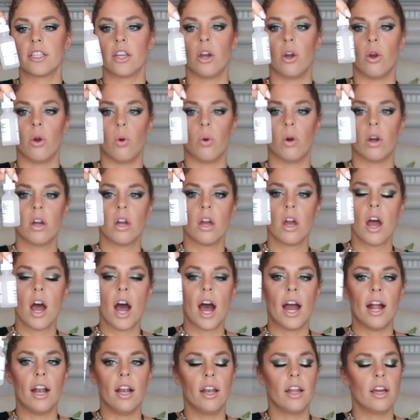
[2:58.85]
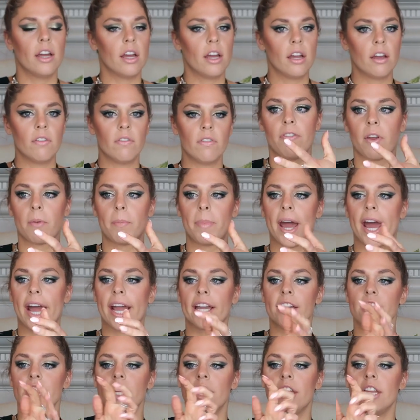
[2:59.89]
So I love their
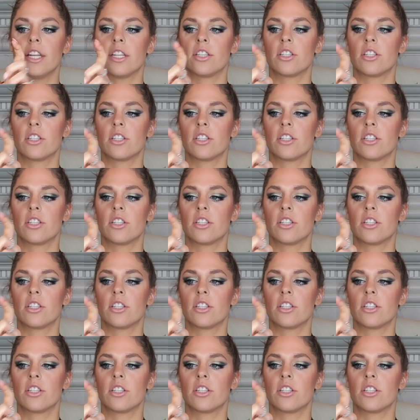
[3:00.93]
packaging.